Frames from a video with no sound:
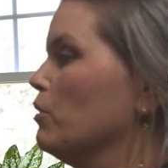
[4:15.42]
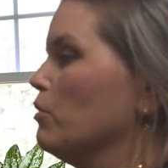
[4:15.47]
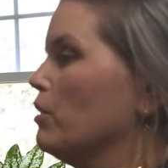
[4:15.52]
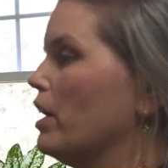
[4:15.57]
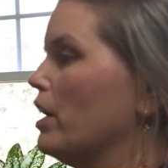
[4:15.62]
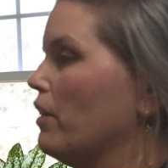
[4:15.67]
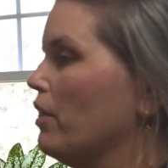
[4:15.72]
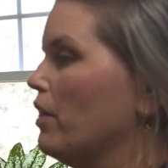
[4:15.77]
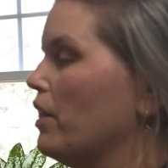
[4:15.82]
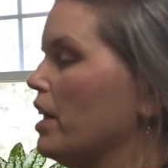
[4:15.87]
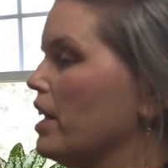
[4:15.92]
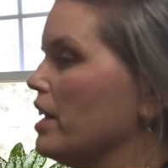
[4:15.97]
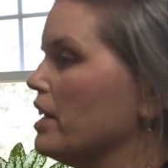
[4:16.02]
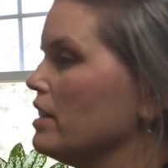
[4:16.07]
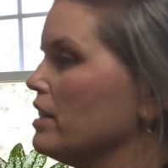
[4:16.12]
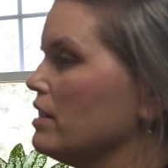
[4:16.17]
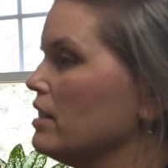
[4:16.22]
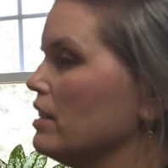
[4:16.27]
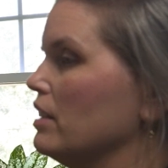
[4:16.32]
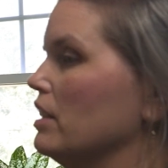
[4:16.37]
around
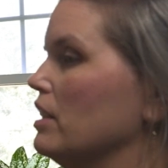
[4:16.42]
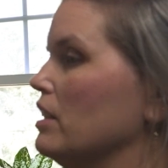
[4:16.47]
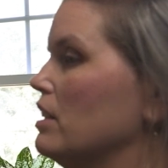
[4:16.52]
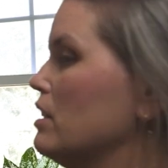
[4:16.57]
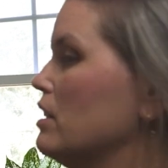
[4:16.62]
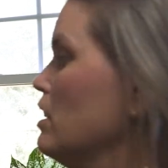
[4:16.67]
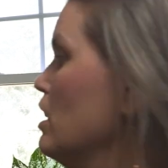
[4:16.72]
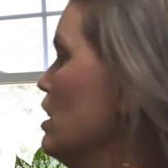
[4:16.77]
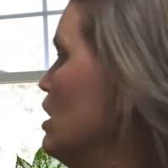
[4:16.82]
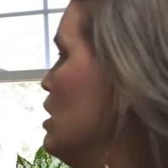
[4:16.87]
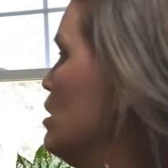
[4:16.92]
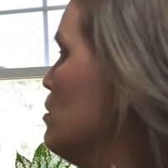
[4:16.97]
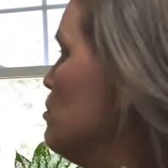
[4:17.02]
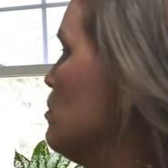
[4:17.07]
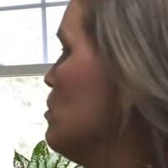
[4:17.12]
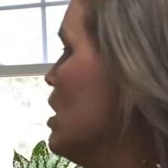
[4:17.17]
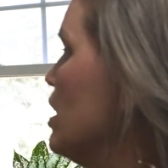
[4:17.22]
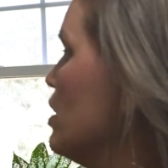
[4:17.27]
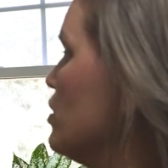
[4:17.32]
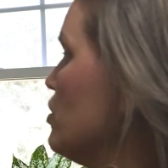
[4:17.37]
things and it's
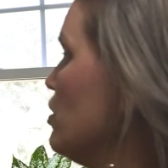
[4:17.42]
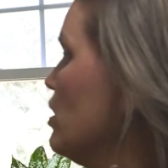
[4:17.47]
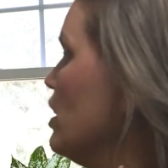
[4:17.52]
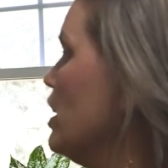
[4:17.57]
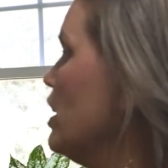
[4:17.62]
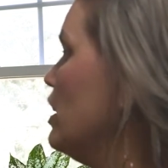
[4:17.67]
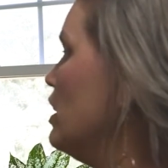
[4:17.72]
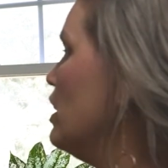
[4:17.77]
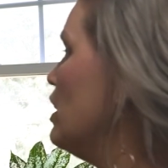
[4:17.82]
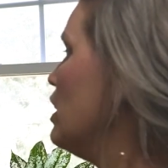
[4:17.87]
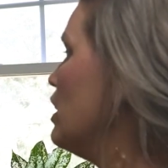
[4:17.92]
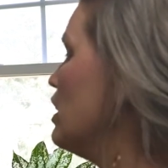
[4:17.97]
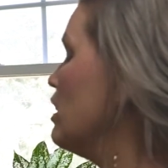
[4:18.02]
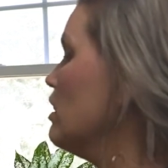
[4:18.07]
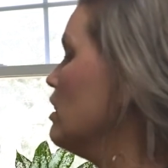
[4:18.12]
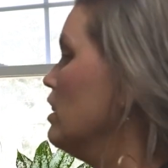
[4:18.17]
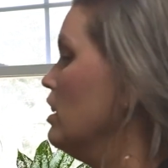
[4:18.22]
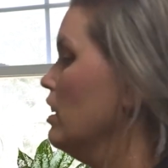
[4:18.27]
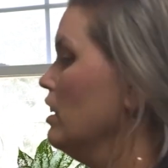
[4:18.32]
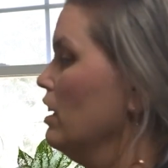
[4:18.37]

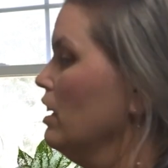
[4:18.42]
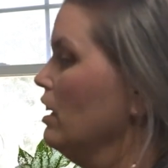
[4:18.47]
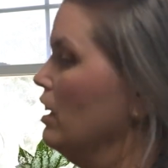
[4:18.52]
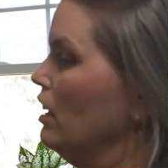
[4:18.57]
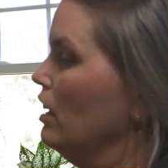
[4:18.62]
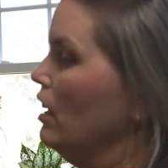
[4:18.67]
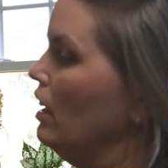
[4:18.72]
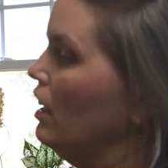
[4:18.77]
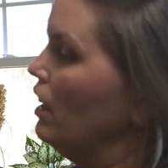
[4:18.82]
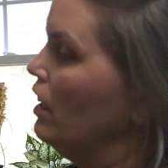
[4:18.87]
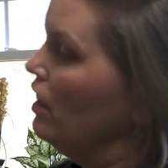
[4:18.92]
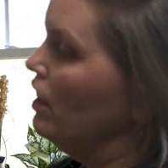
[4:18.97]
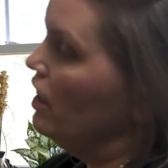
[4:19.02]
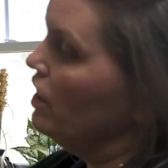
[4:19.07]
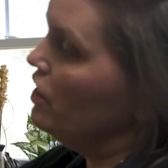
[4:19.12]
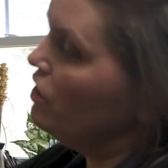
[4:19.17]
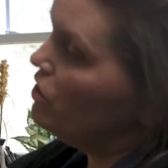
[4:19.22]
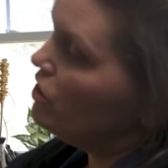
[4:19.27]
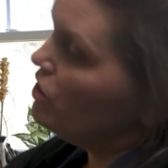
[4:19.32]
modulating uh, and you